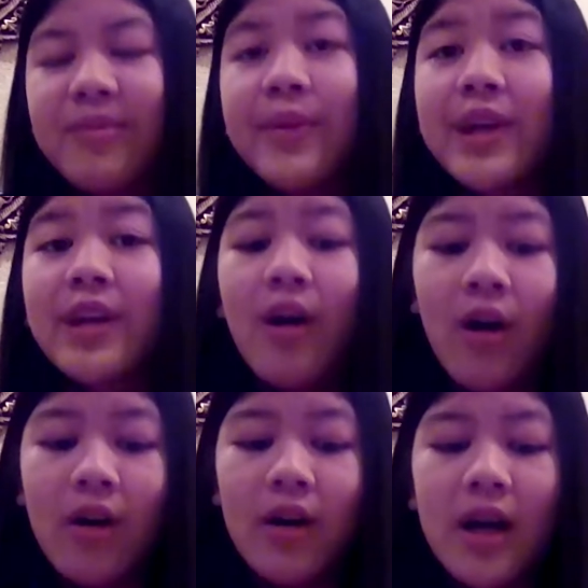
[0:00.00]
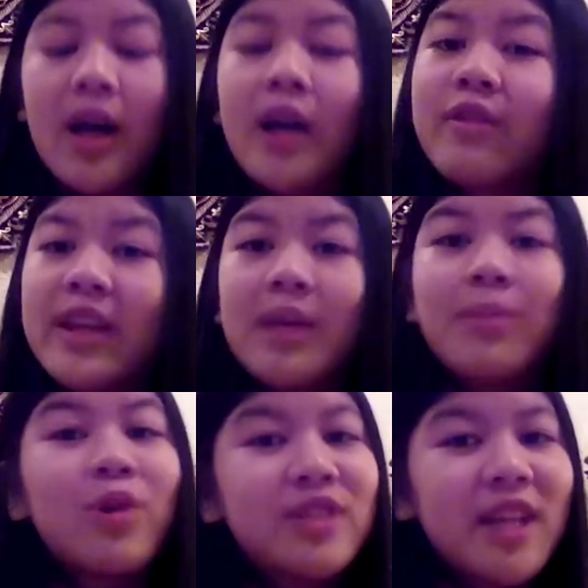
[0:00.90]
but we can all agree that
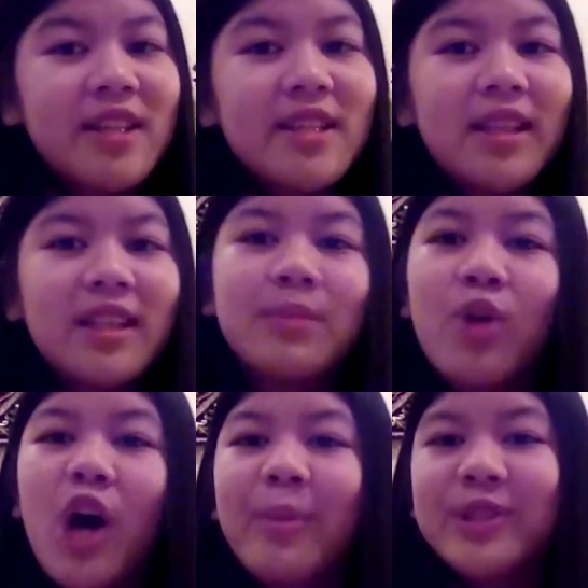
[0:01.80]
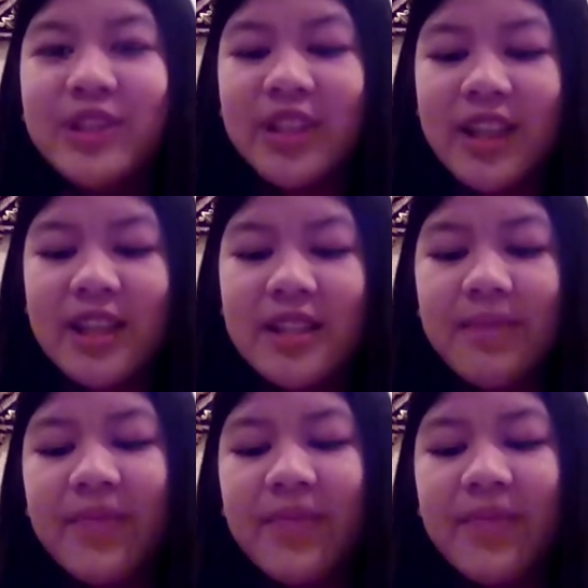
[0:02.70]
more changes lead to more opportunities.